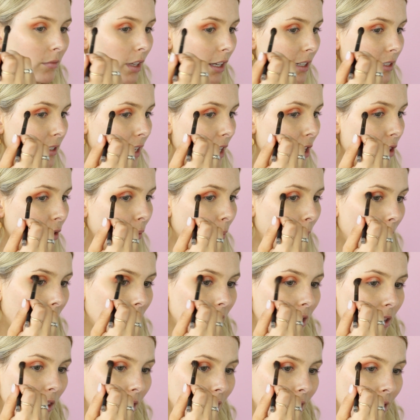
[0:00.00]
I say the
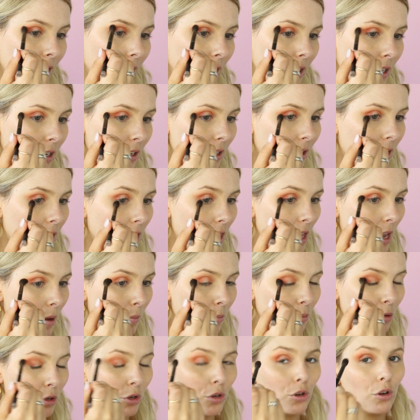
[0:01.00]
one thing, like they're
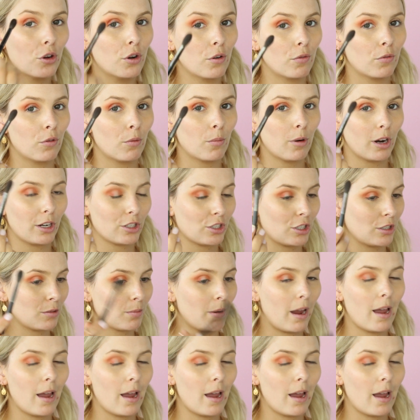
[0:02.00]
beautiful brushes,